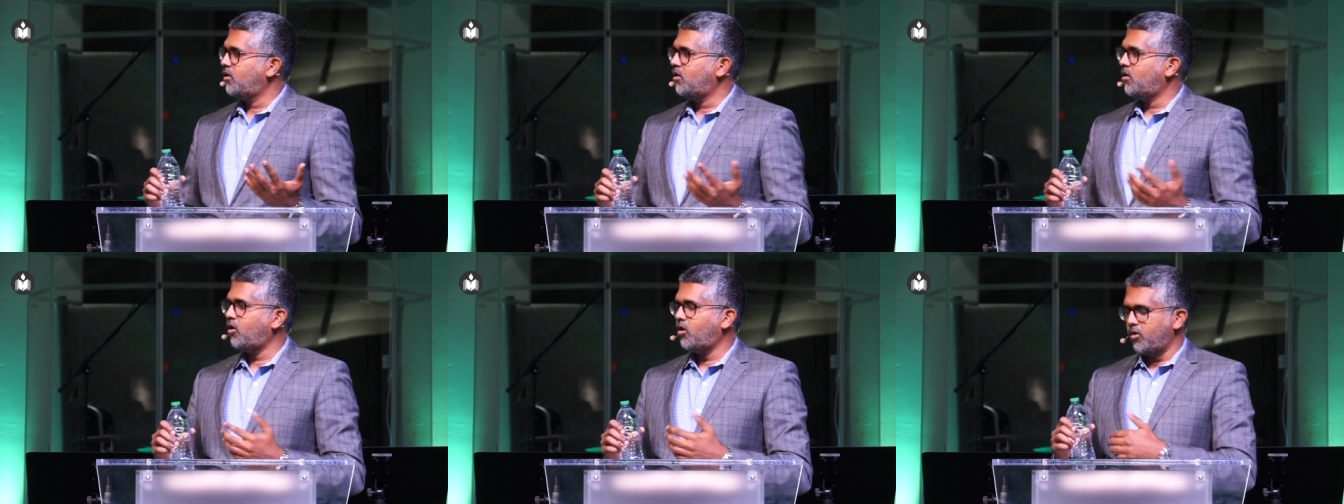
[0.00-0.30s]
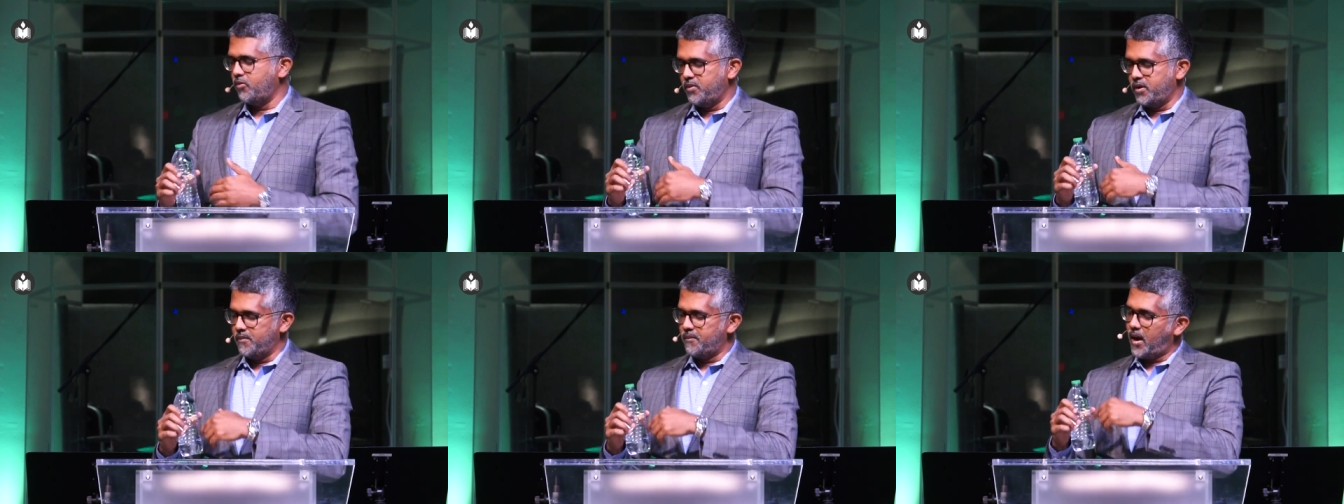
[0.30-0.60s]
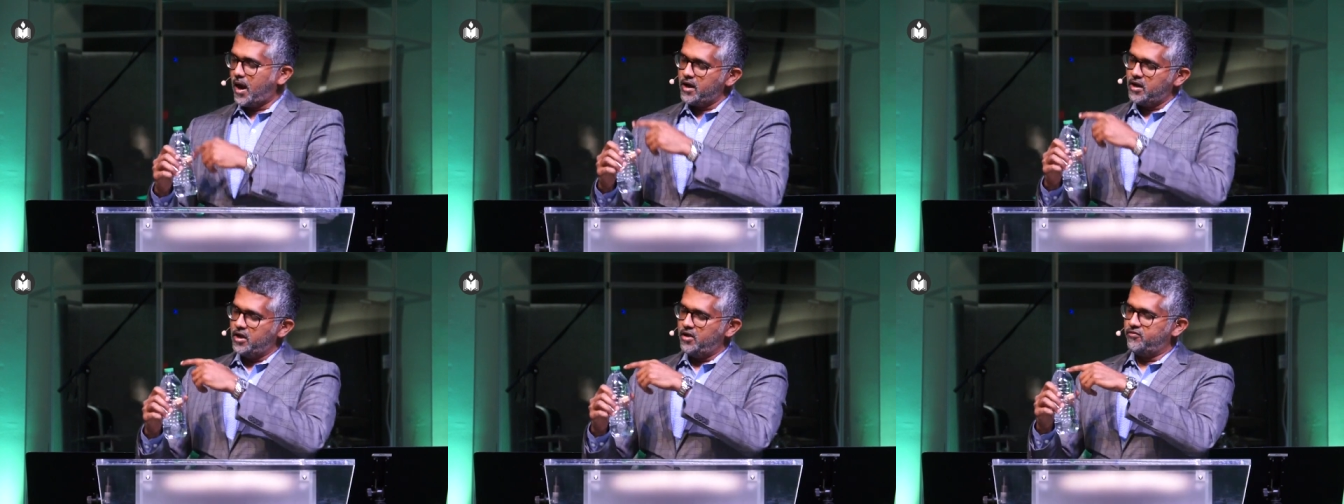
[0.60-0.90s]
Or we
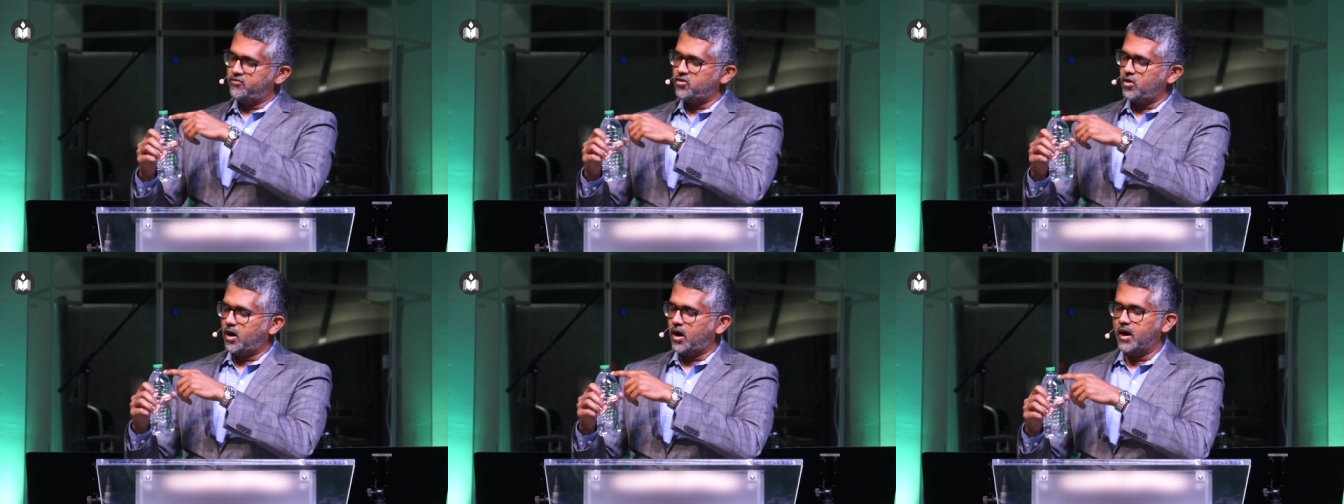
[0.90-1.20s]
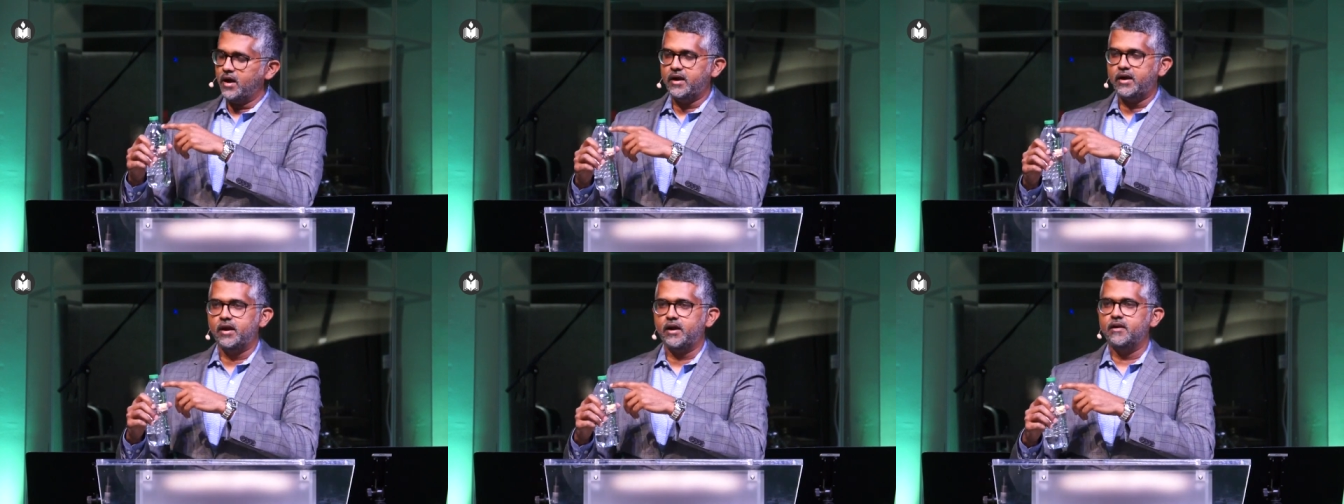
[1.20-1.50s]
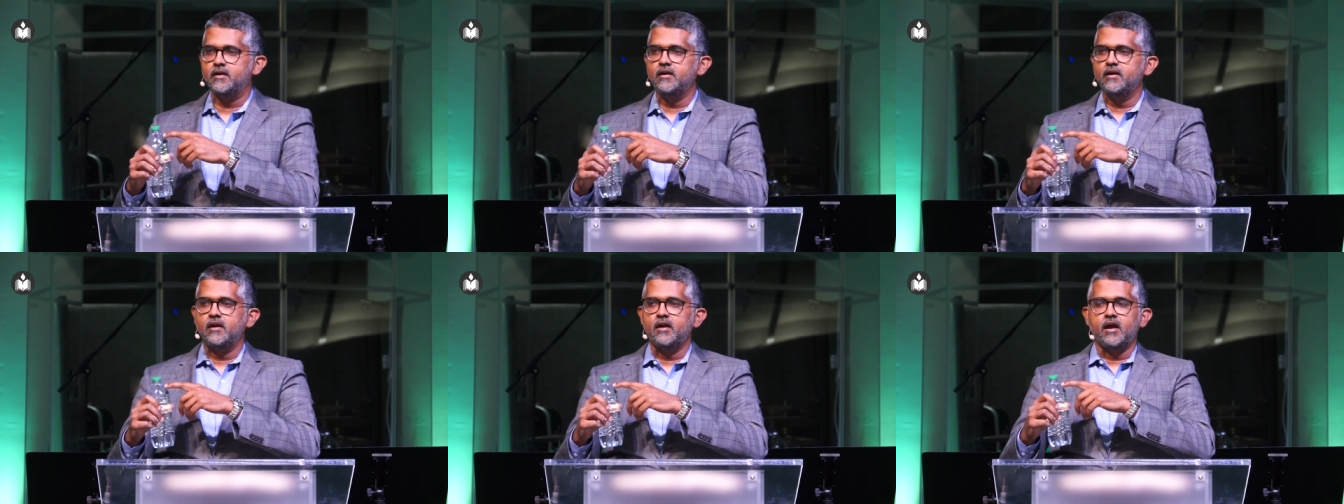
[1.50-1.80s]
might live to one
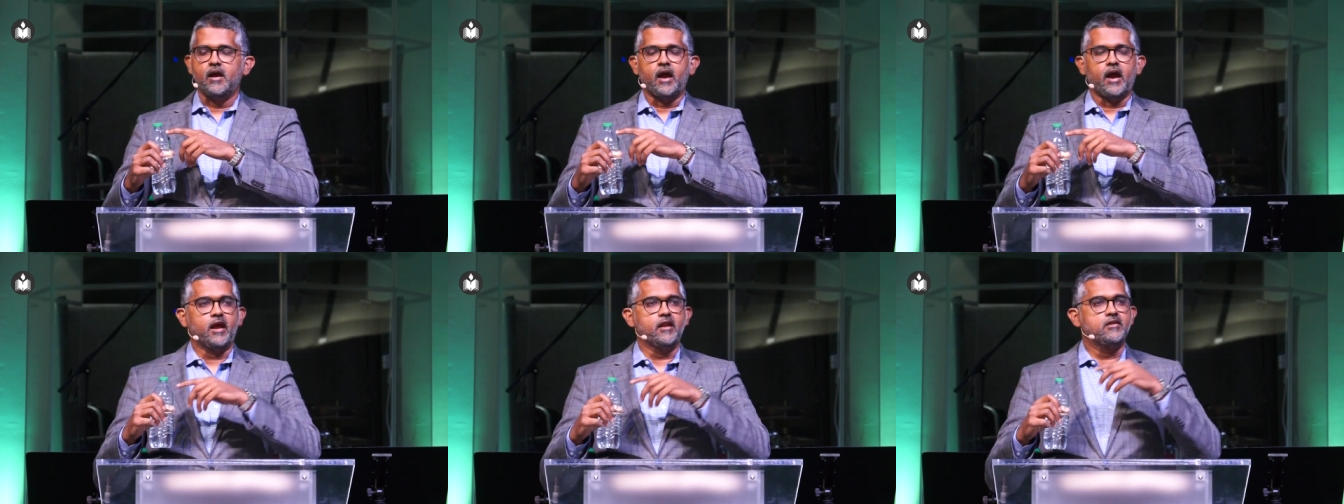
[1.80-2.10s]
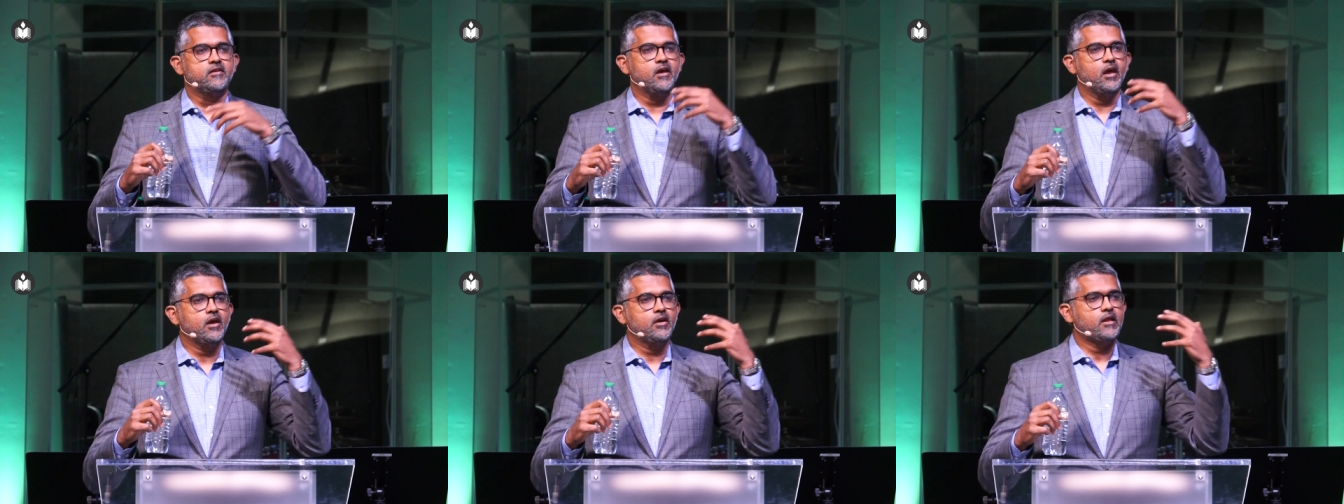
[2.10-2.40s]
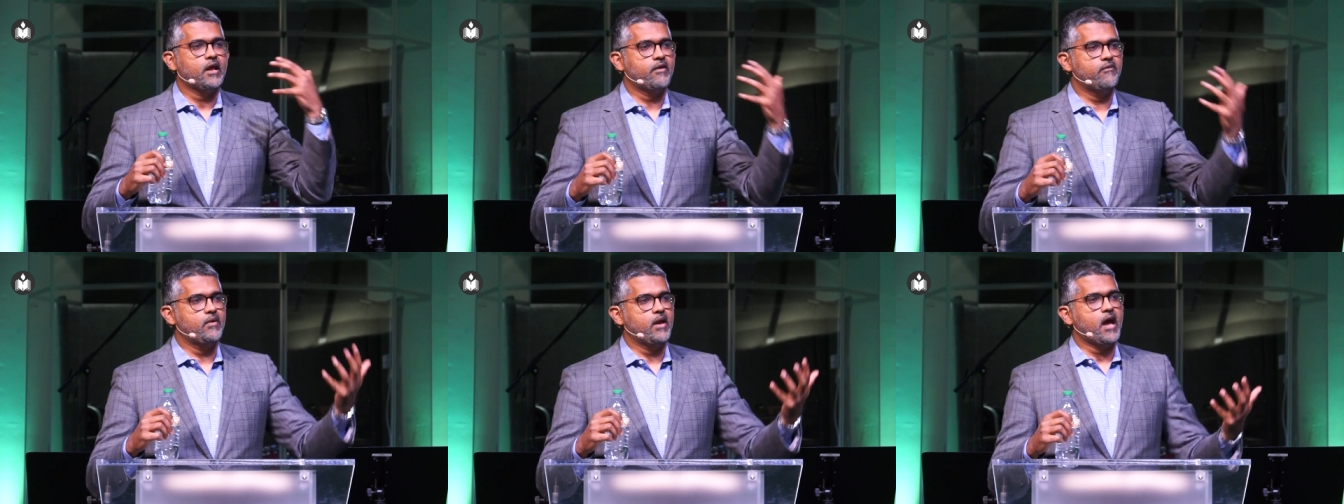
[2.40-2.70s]
hundred and
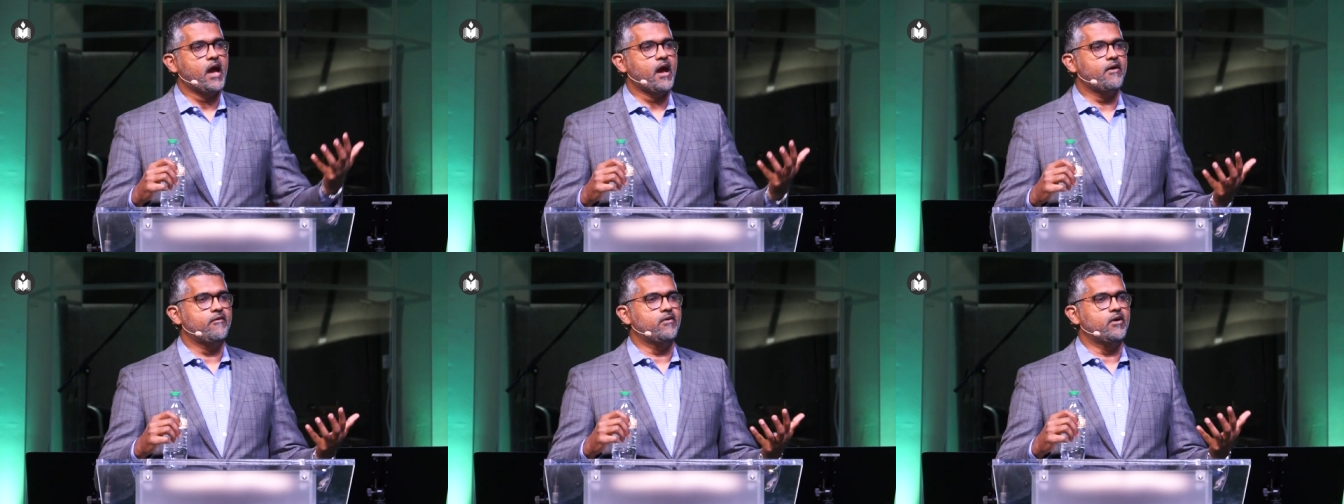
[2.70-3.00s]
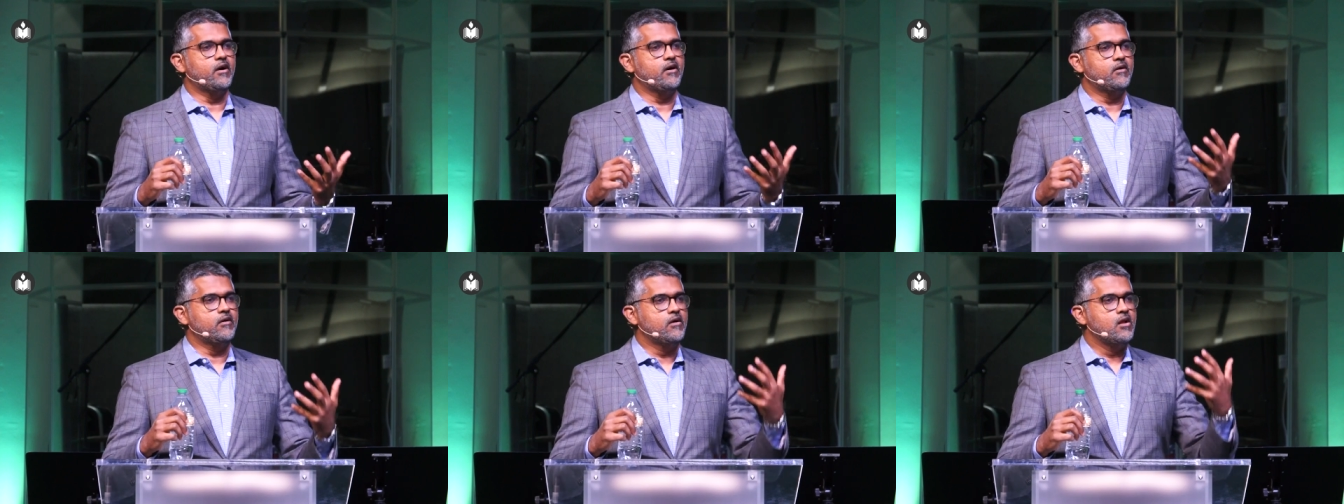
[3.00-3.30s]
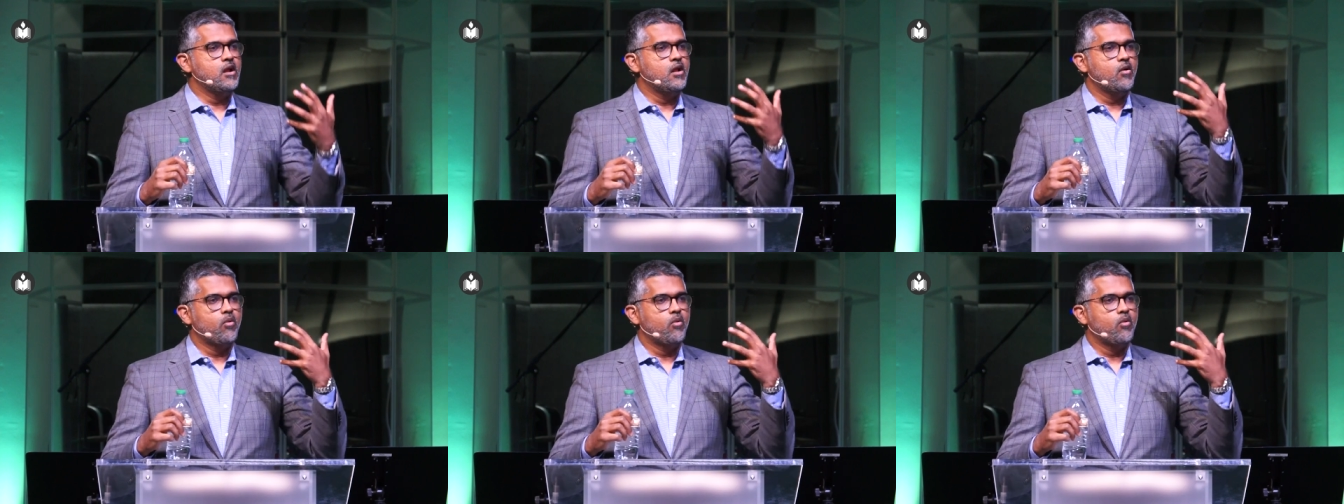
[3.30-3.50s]
think that we have a